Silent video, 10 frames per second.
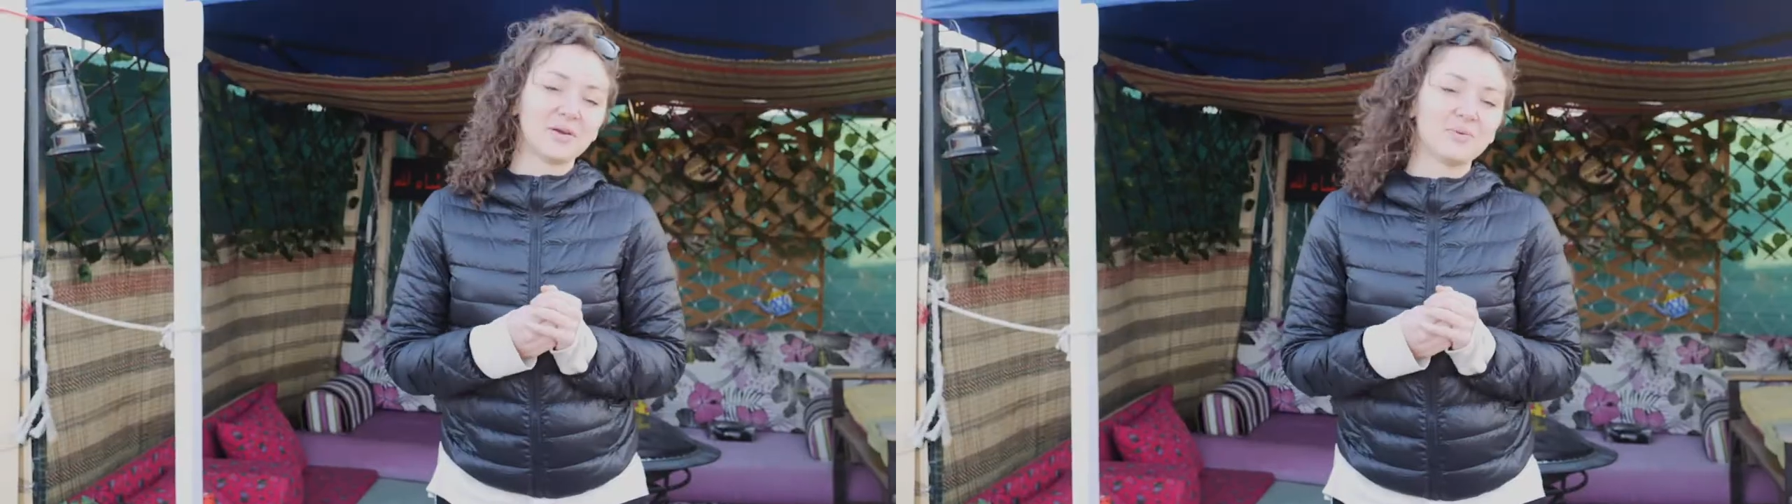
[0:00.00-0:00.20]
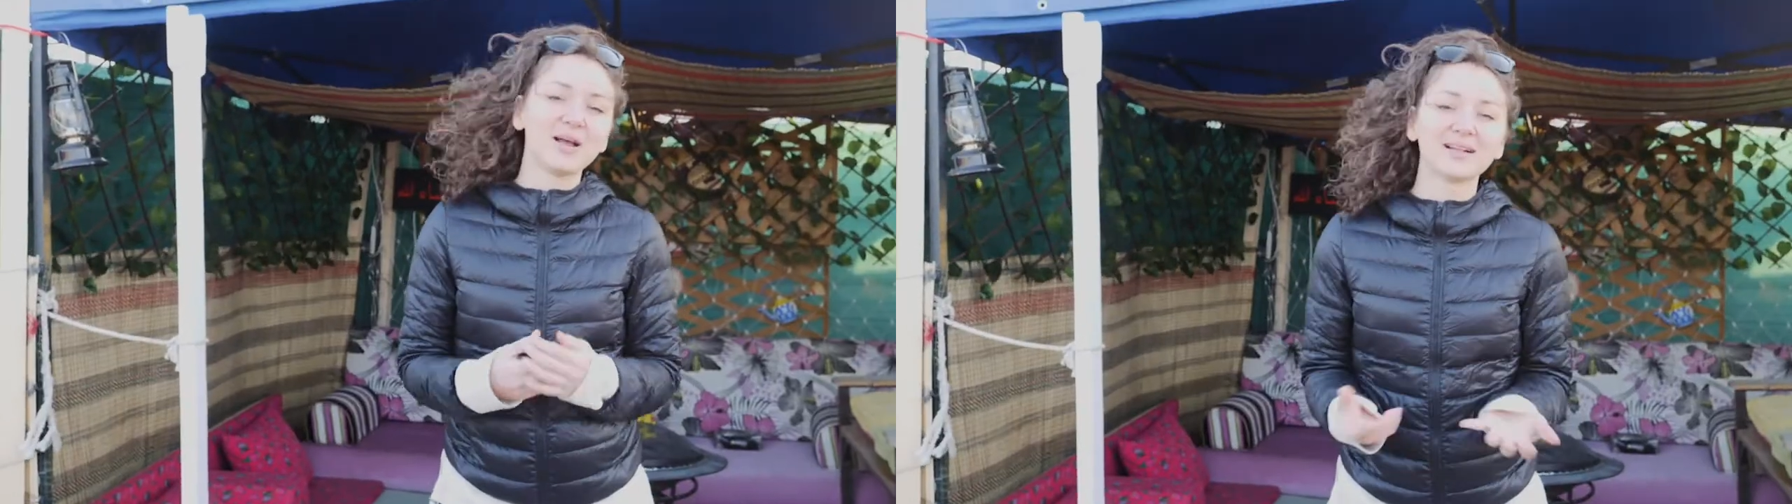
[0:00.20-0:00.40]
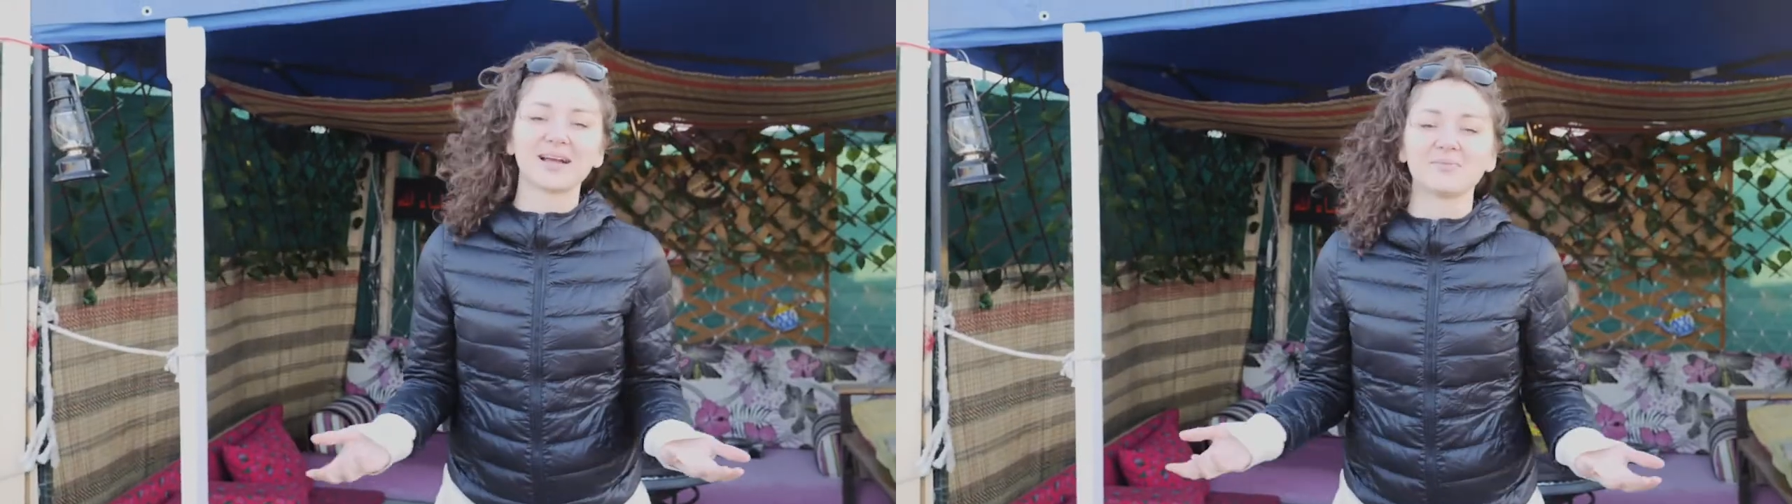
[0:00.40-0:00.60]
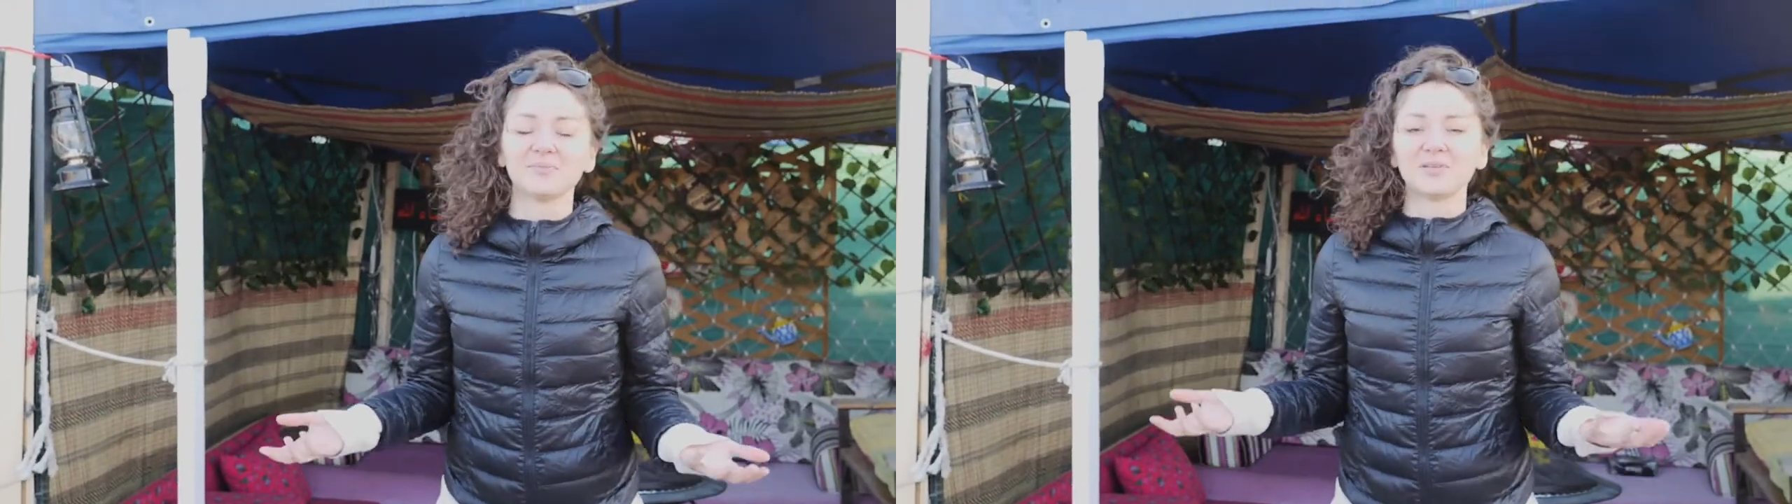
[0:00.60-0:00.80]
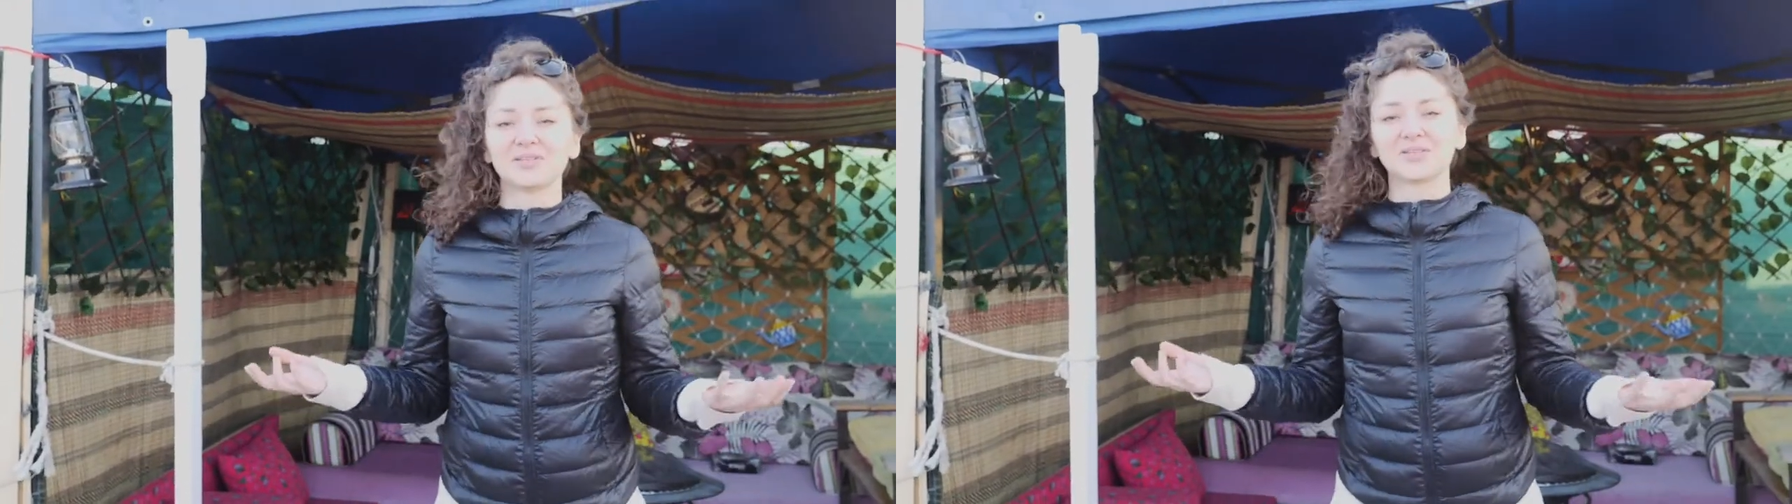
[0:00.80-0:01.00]
they
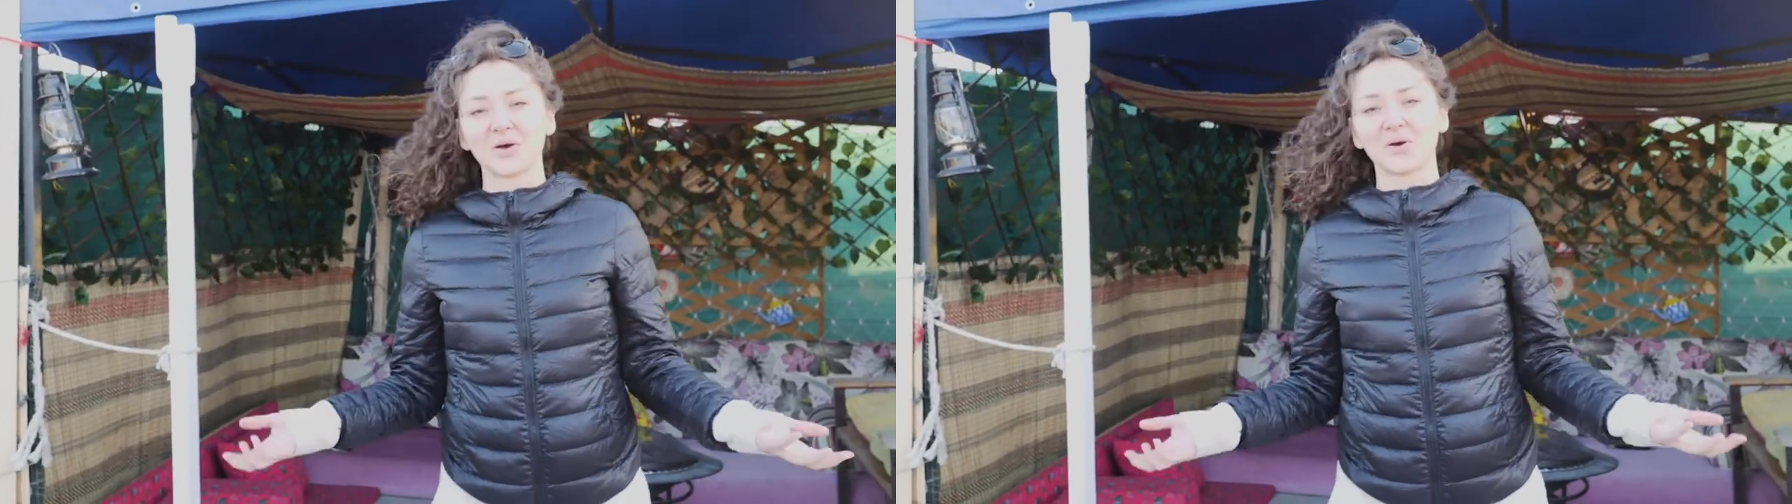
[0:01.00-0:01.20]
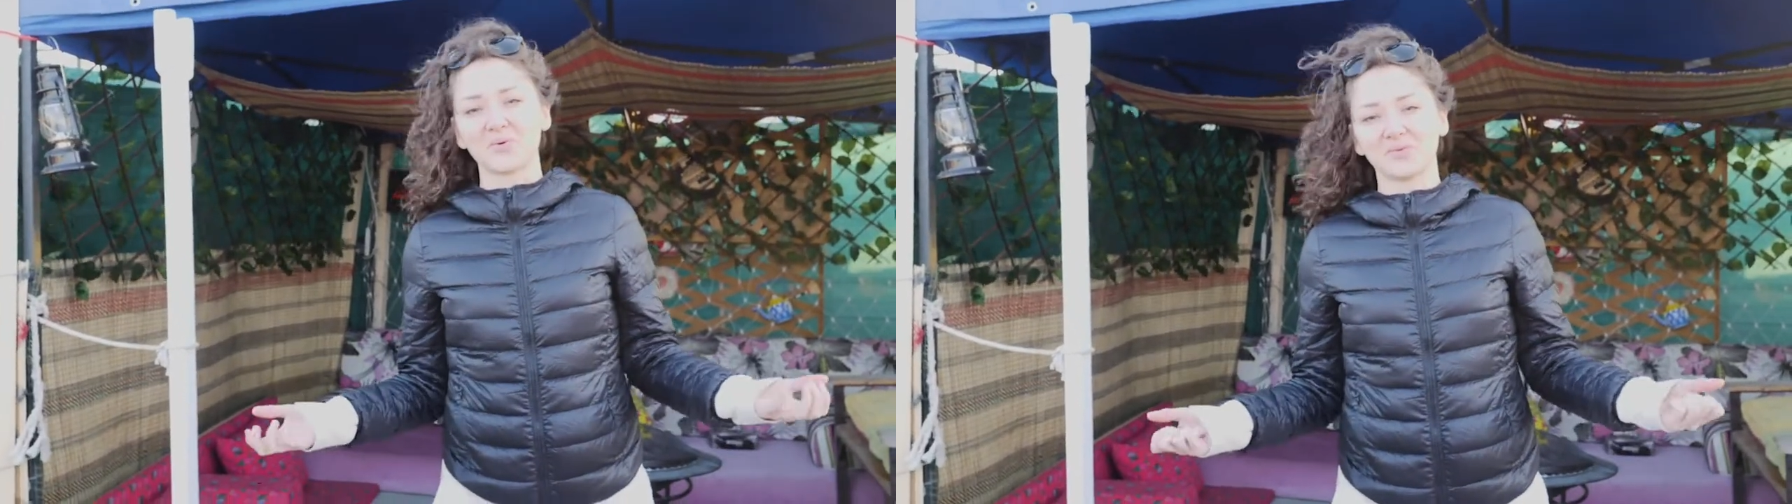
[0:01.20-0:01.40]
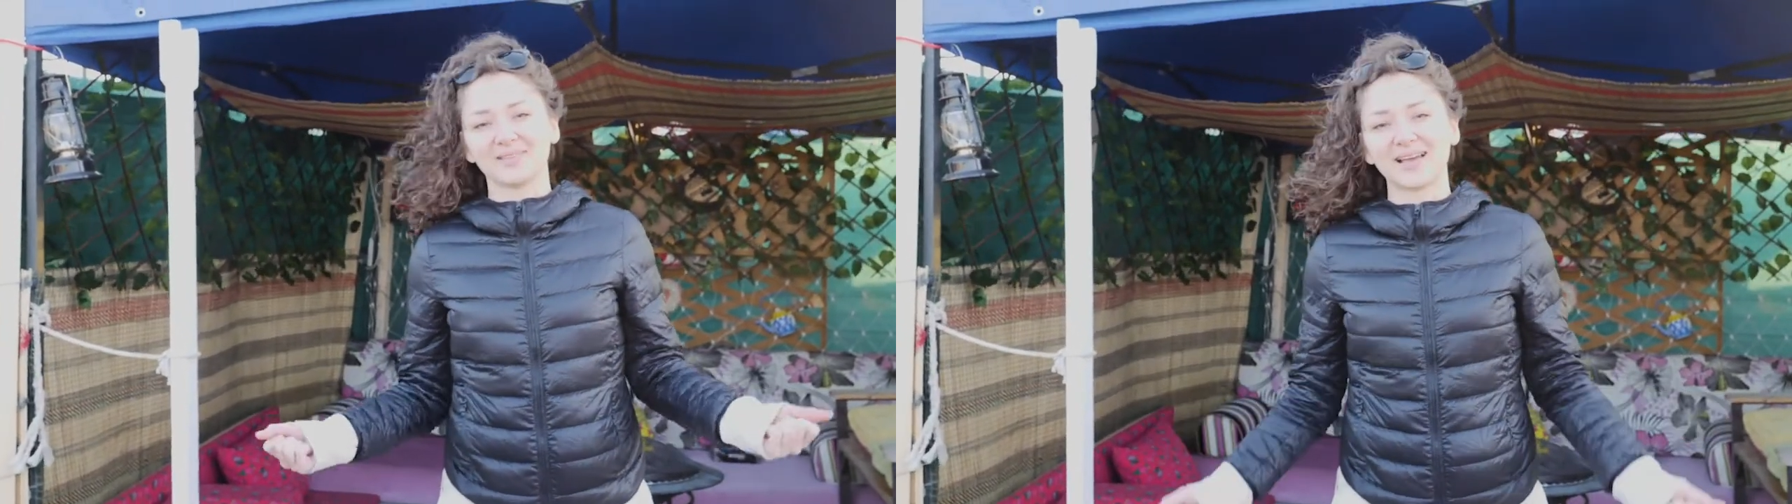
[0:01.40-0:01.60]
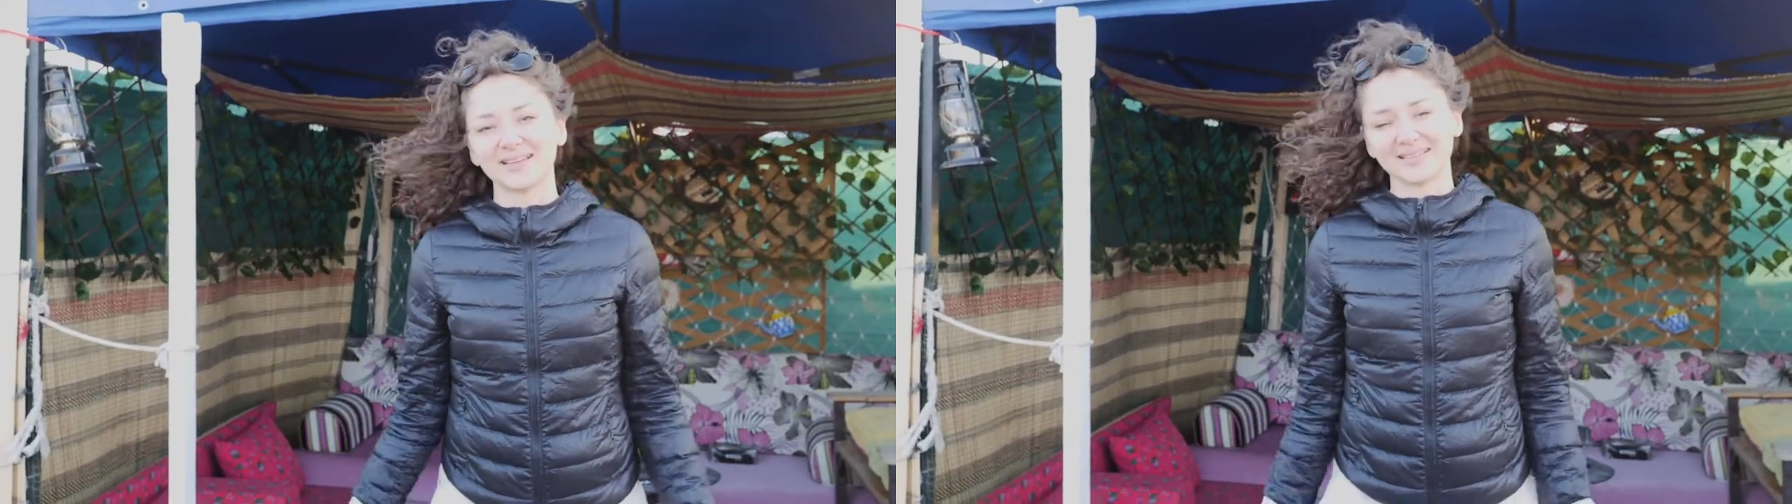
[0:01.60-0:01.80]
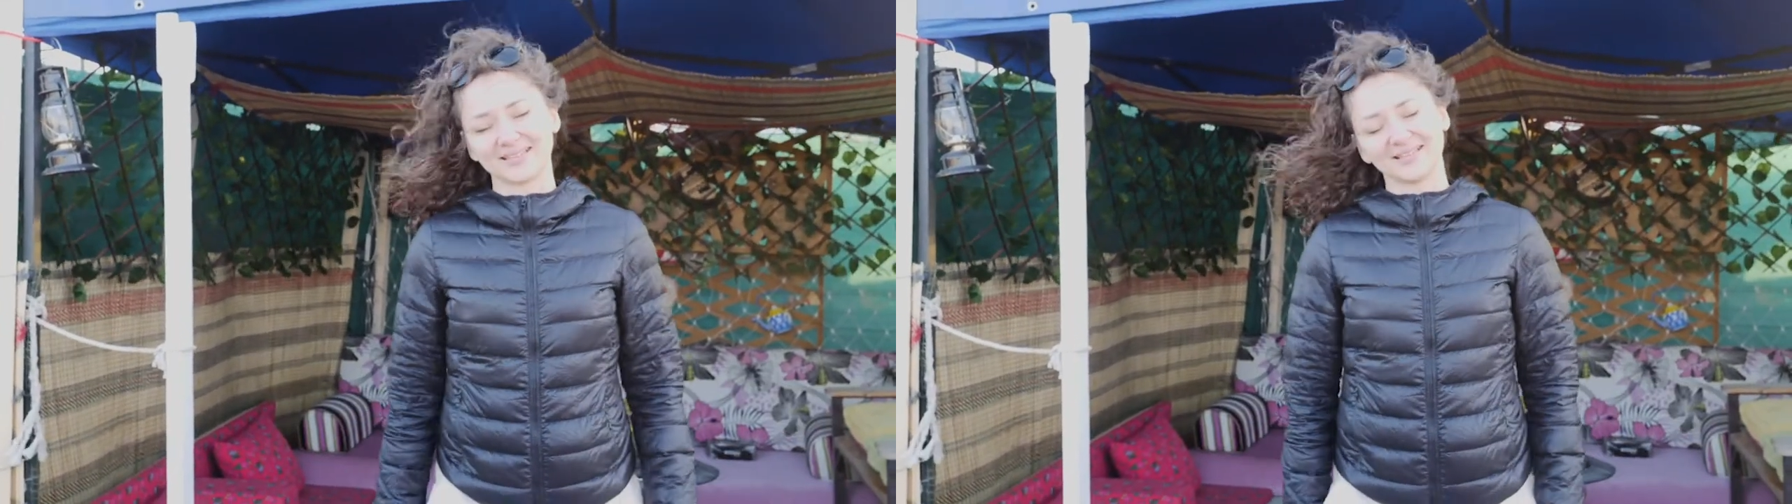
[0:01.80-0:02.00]
welcome me so
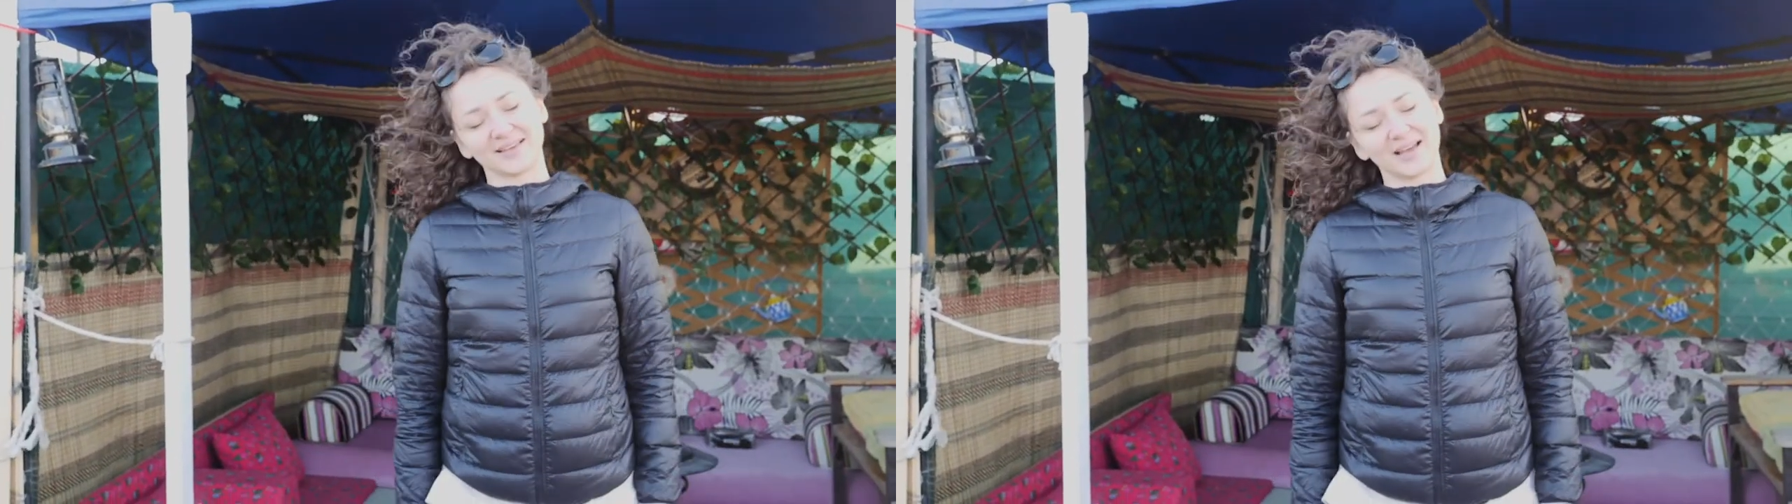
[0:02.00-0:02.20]
nicely.